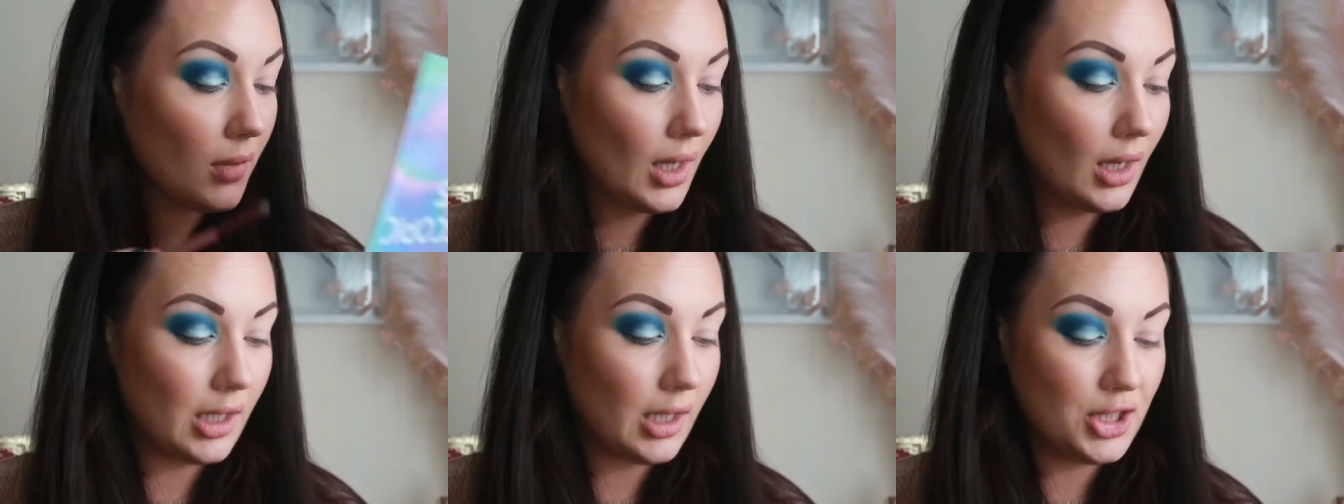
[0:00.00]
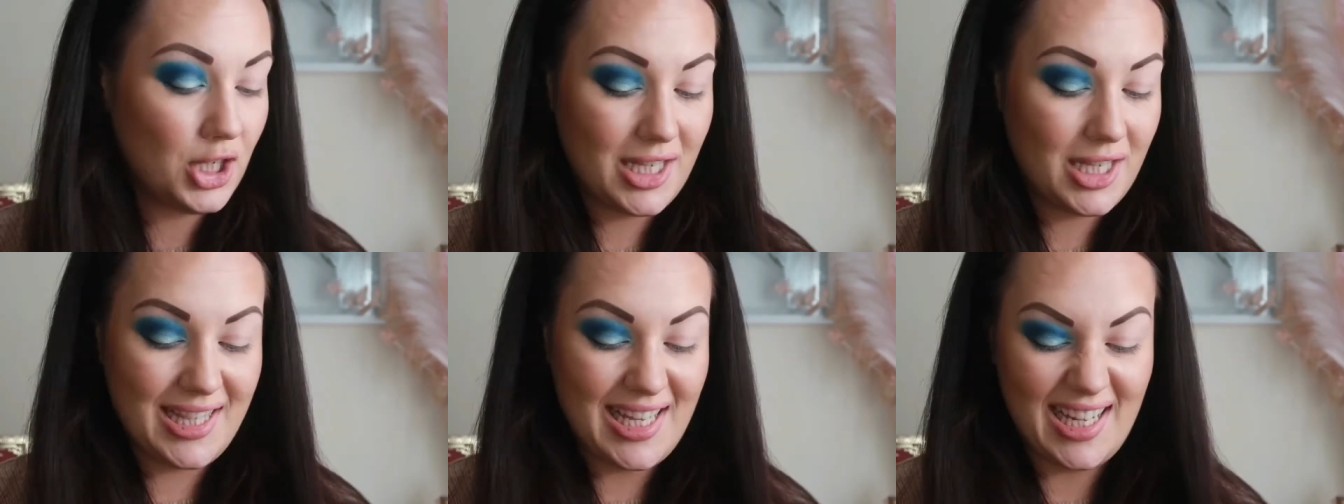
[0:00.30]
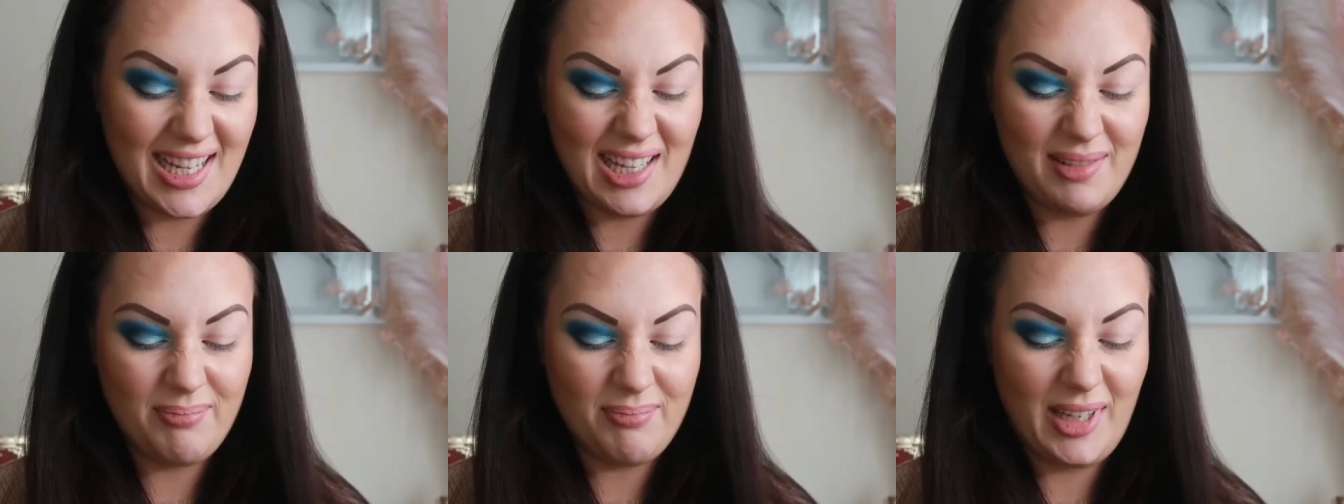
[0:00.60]
I just
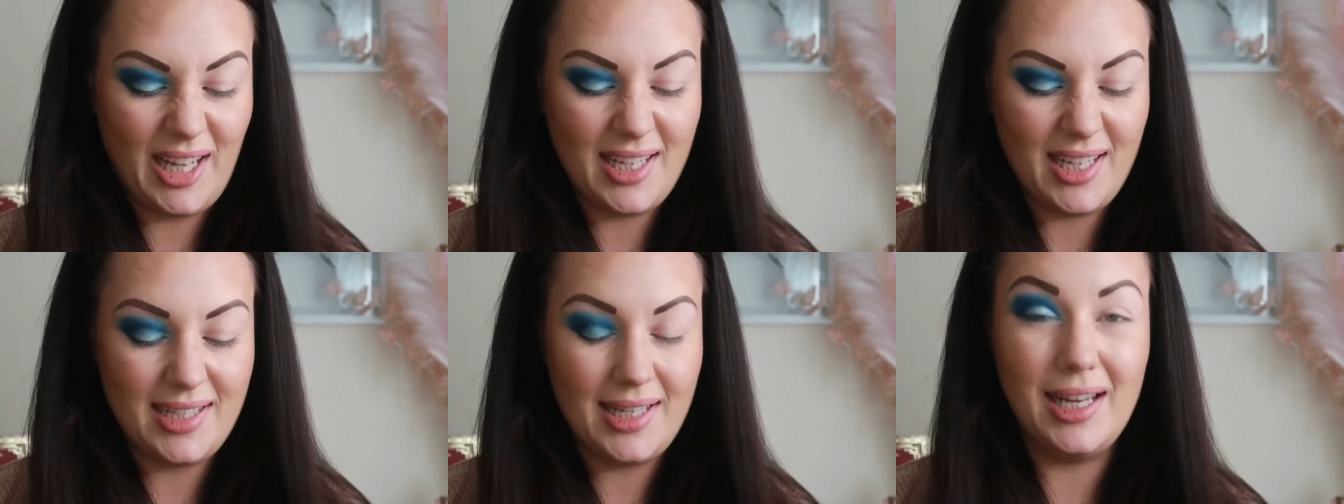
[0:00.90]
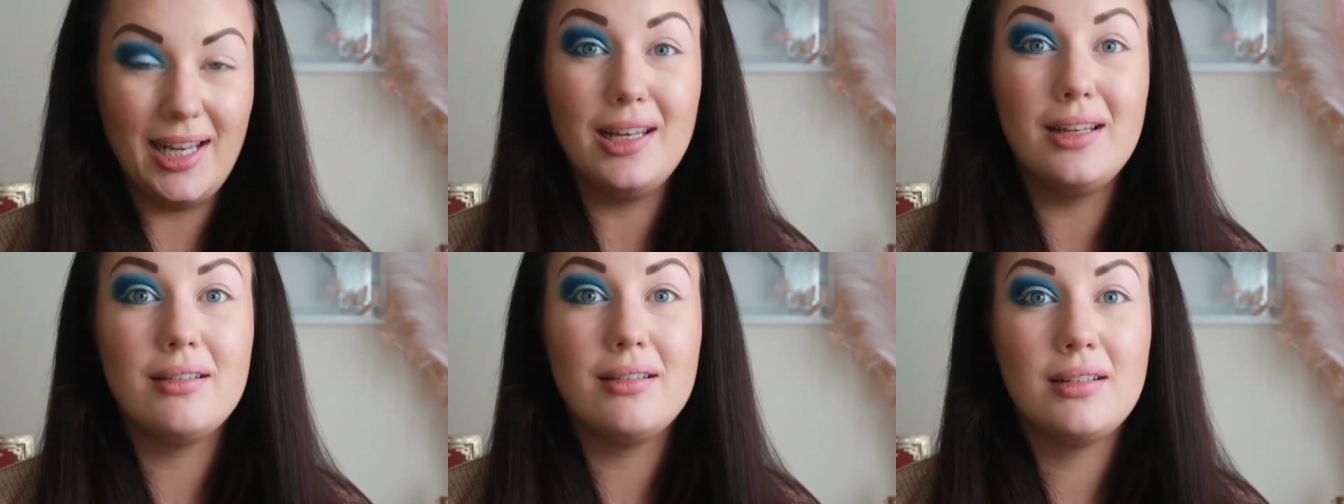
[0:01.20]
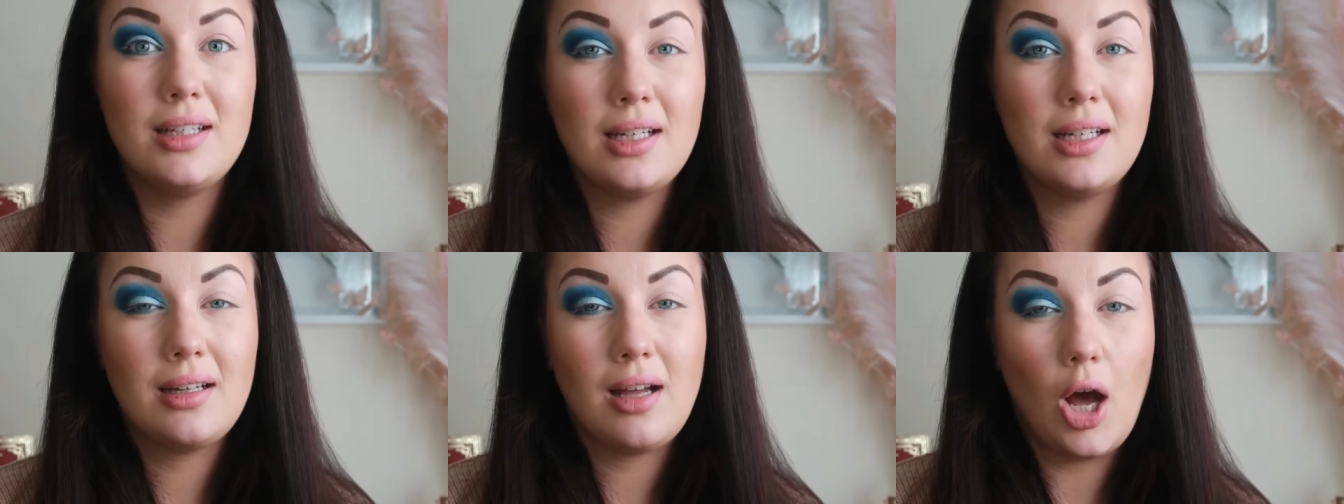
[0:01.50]
think it makes it
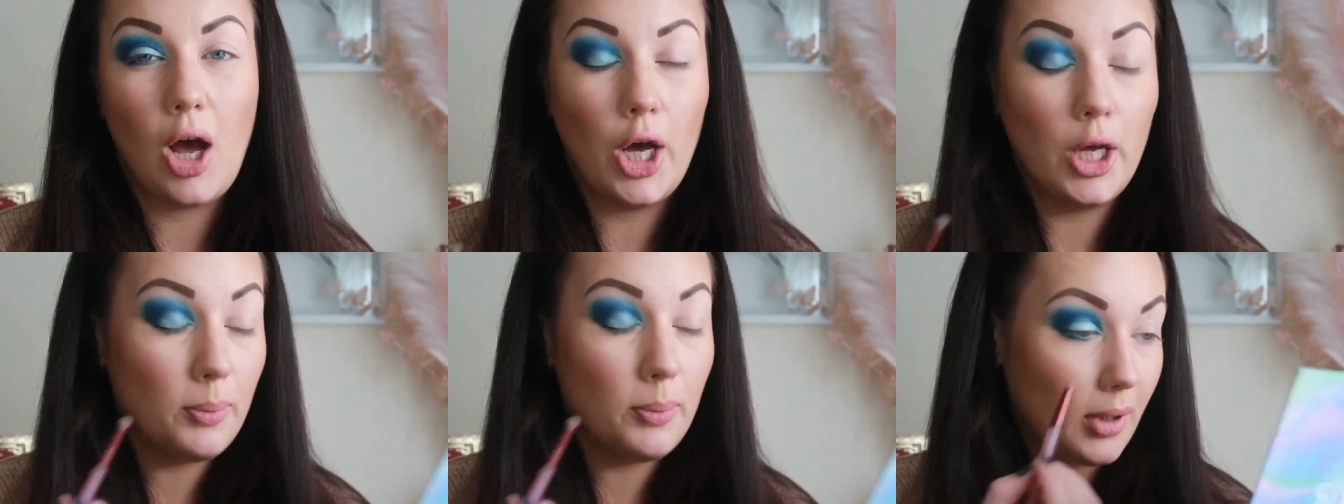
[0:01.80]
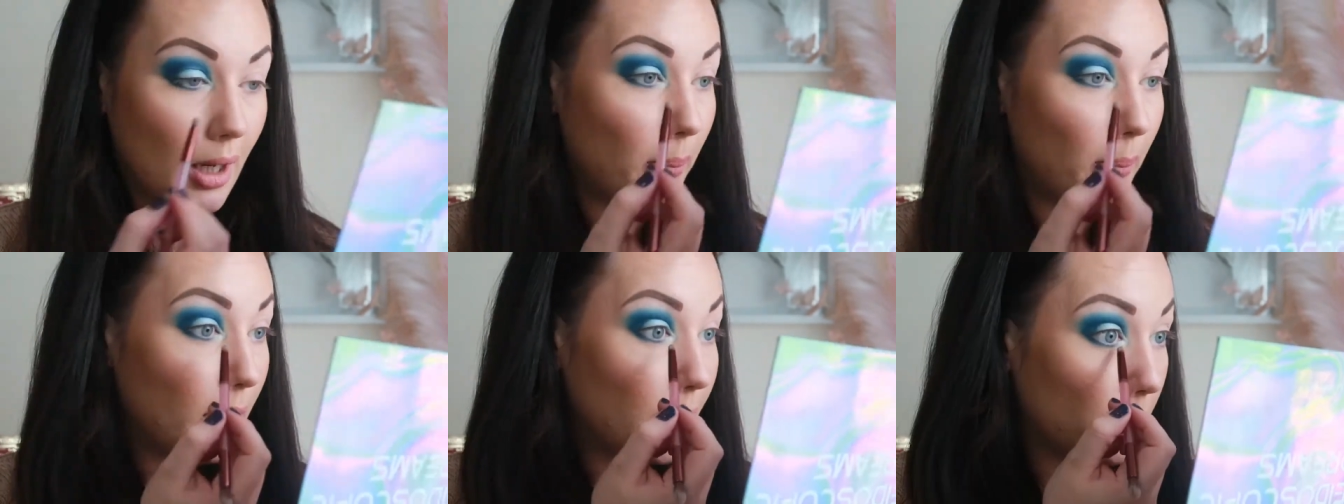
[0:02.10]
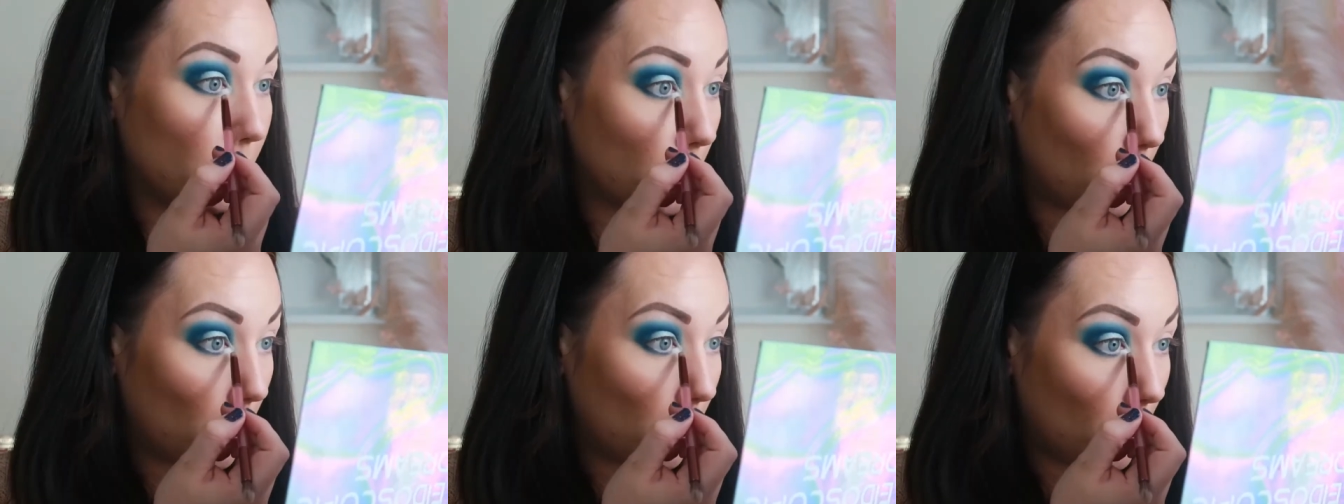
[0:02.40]
open up a
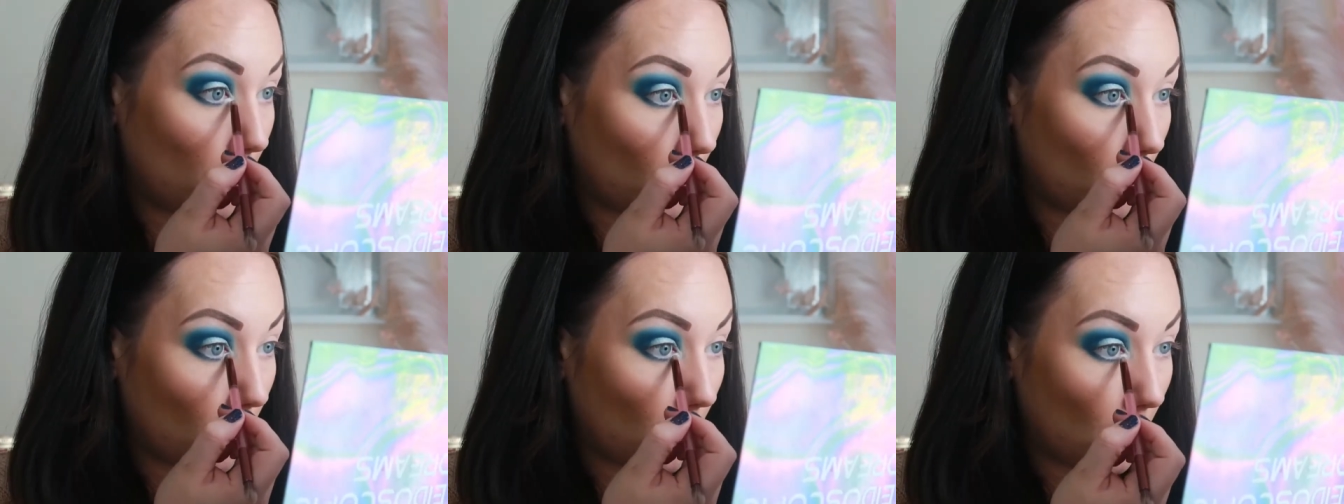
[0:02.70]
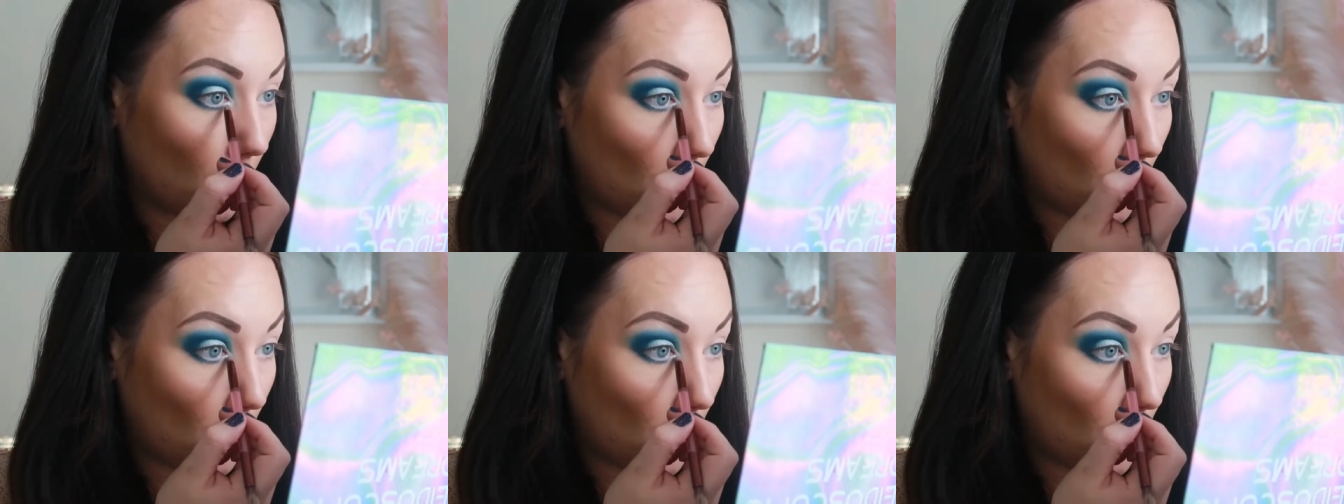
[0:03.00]
little bit more.